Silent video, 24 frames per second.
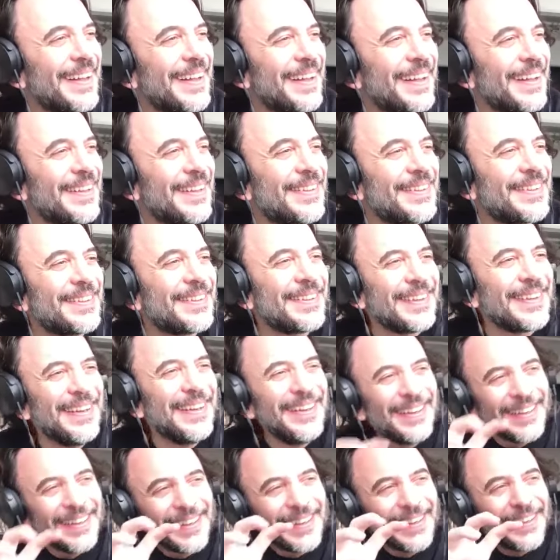it's
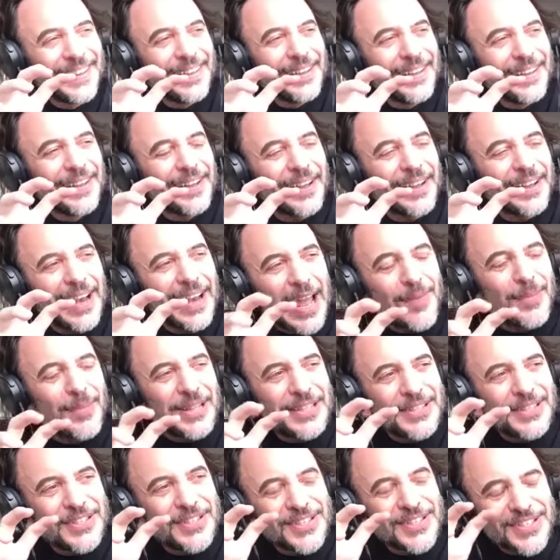climate
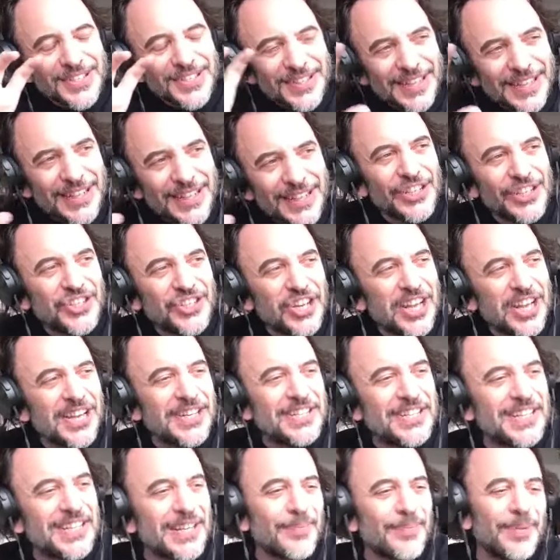is still
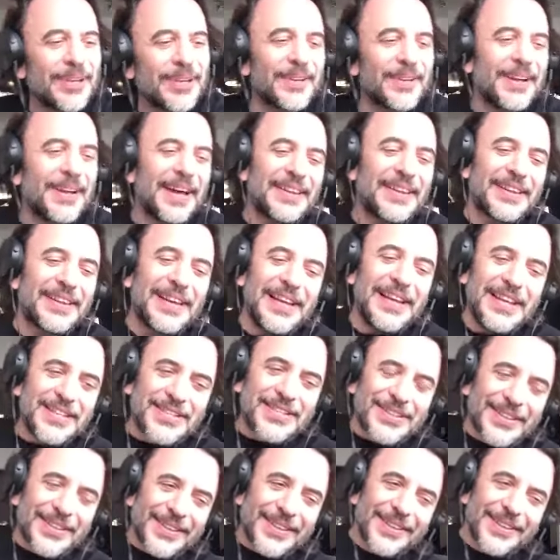changing, but at
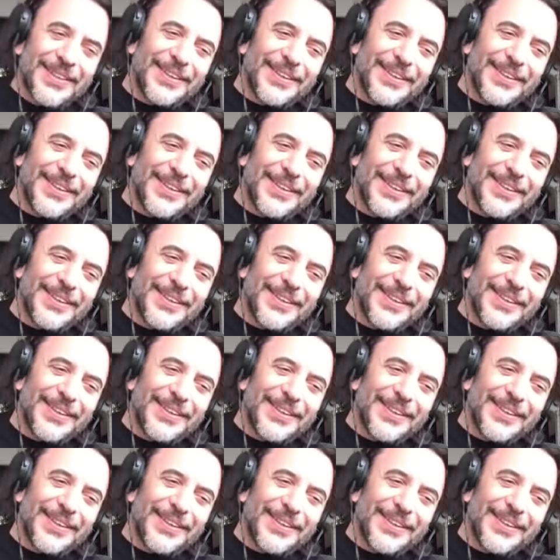least